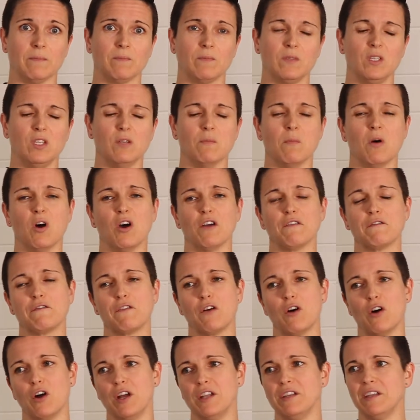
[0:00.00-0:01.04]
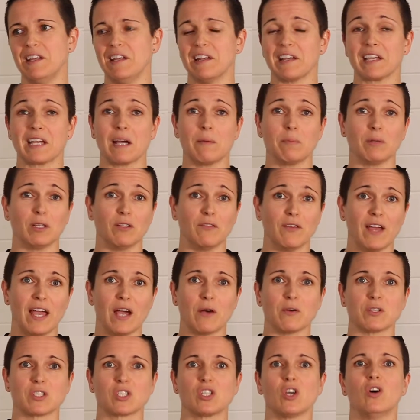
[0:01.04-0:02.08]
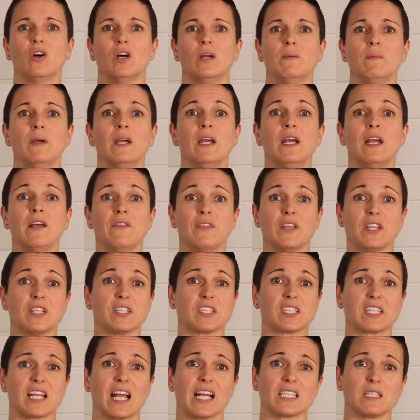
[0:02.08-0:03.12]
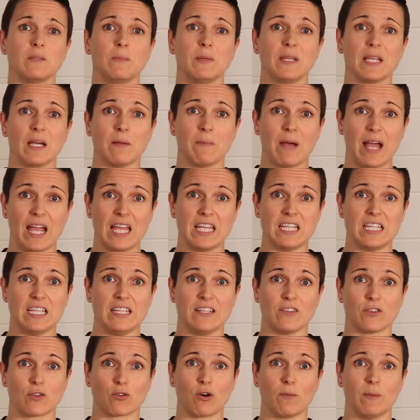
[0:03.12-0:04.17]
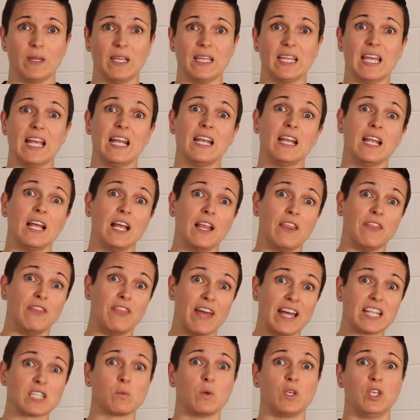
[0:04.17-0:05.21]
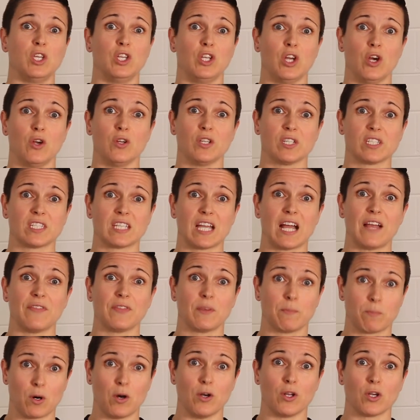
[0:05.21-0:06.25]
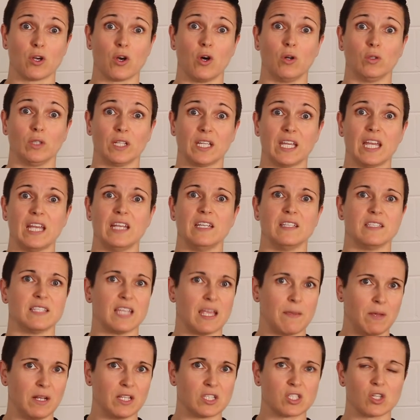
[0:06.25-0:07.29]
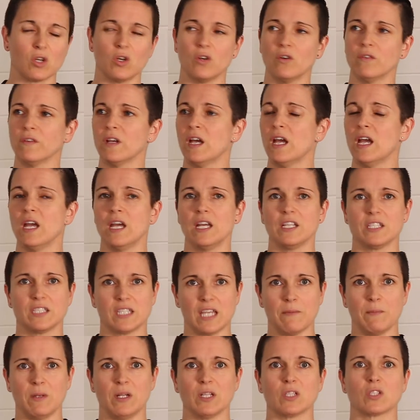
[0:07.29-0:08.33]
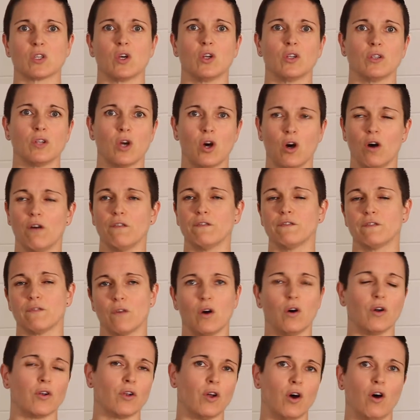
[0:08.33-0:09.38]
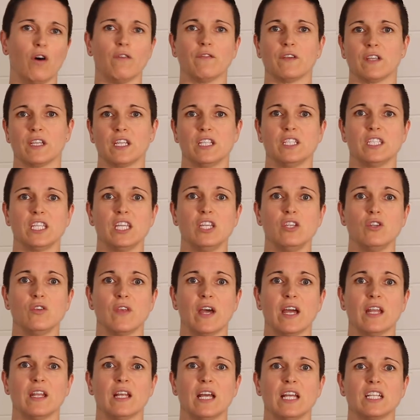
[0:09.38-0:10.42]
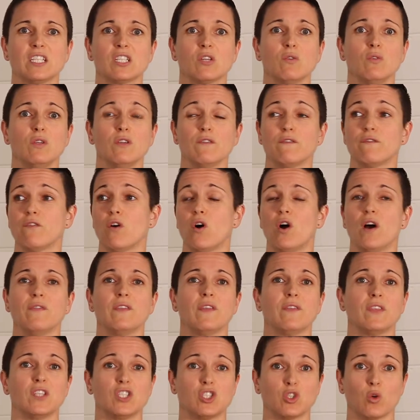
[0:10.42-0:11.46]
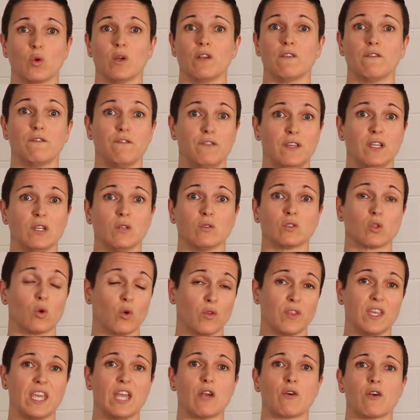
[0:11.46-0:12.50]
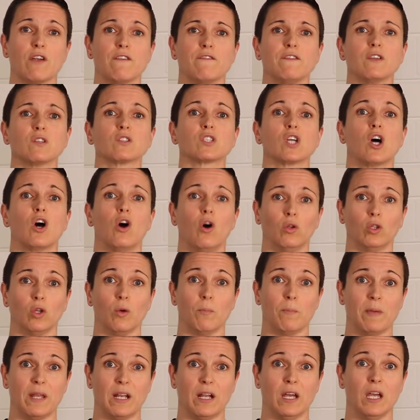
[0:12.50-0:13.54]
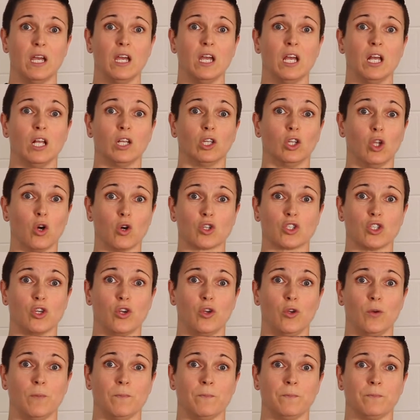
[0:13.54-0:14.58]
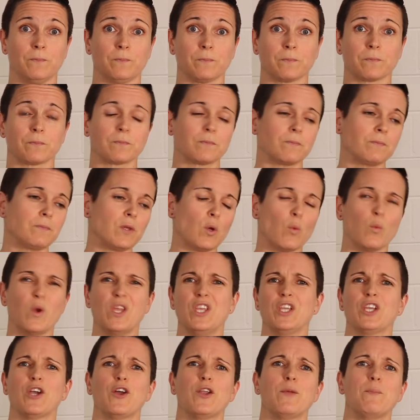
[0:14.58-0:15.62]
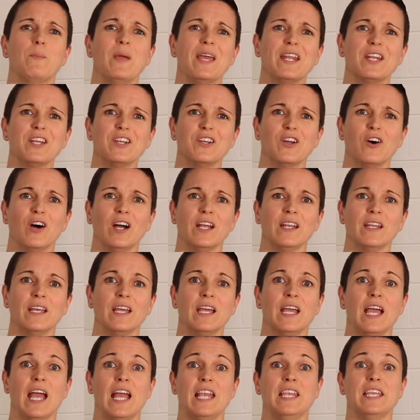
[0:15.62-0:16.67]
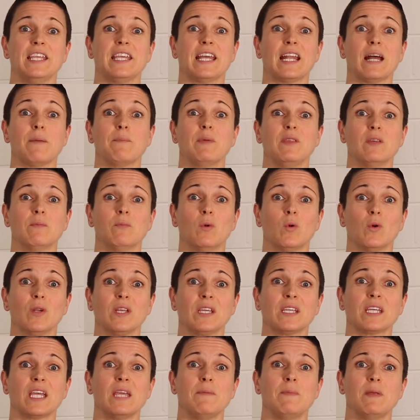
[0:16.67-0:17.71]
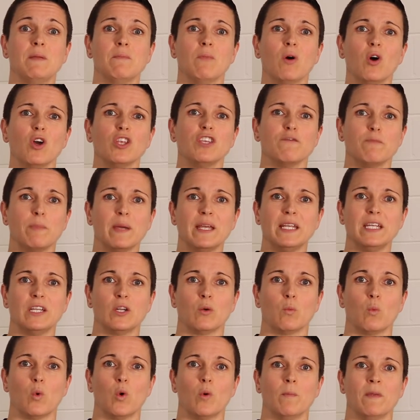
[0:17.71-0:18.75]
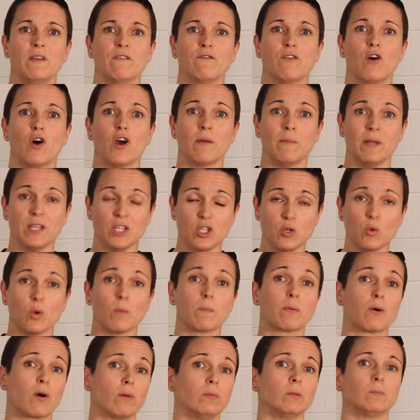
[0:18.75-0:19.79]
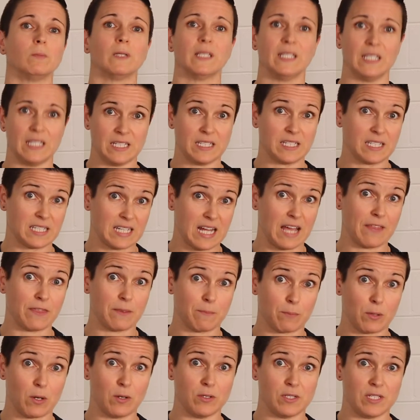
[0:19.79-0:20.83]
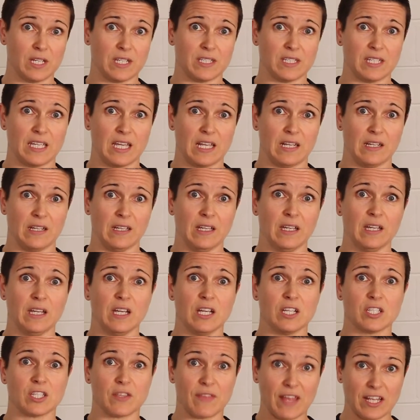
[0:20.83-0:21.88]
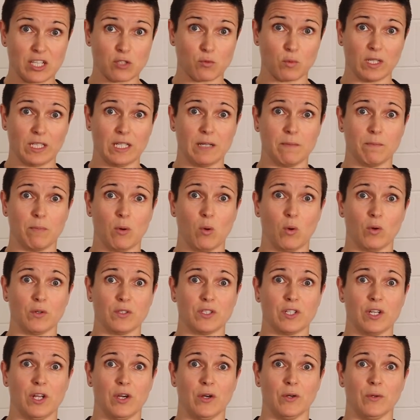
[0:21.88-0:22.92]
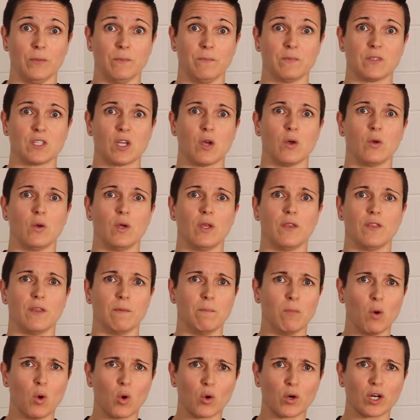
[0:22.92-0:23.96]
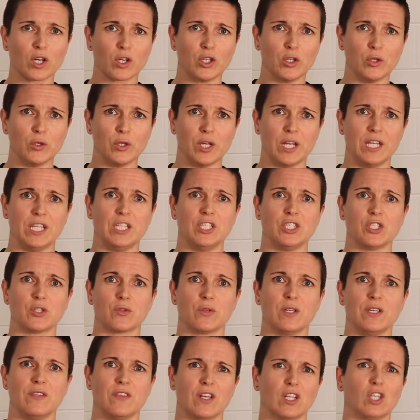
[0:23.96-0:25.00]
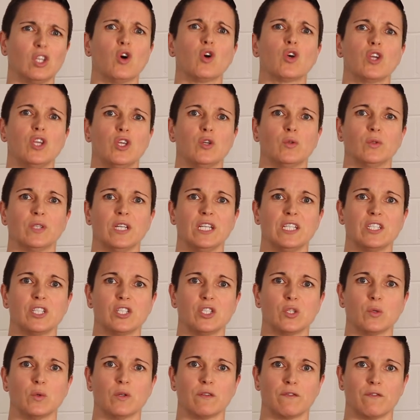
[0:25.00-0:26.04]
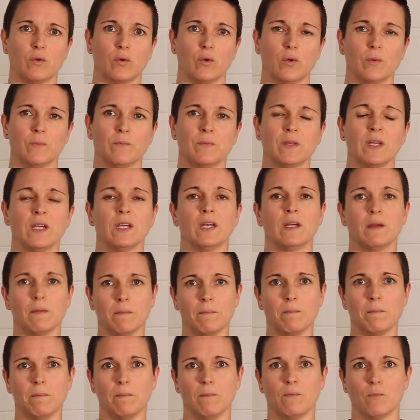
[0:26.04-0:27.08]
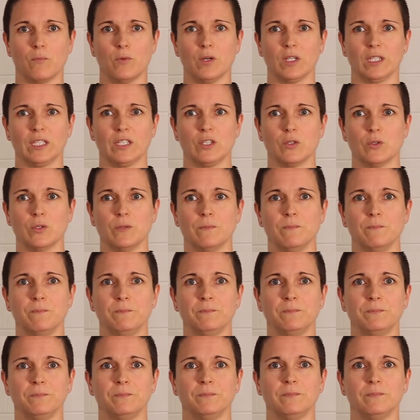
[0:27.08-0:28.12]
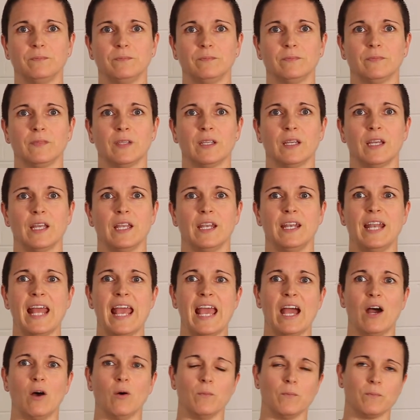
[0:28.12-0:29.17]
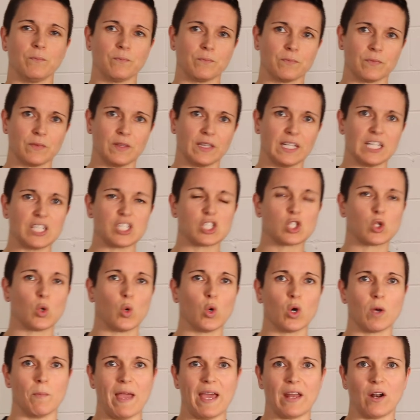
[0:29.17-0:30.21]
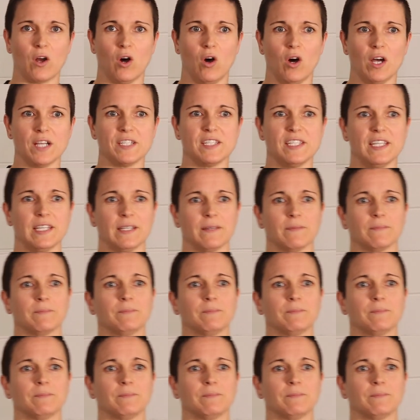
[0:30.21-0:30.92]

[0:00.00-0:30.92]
You might find in a couple of hours time that it starts to become achy and throbby again. That's when you know to start the protocol again. 10 minutes off, 10 minutes on, off, and continue that until you find that the joint feels or the area feels a whole lot better long term. When you go to bed at night and you get up in the morning, keep in mind you've been in a warm environment, you will probably need to start the process again. So that's really important to know. So the more acute an injury, the longer you'll need to do it for. Really good. Now, let's talk about icing.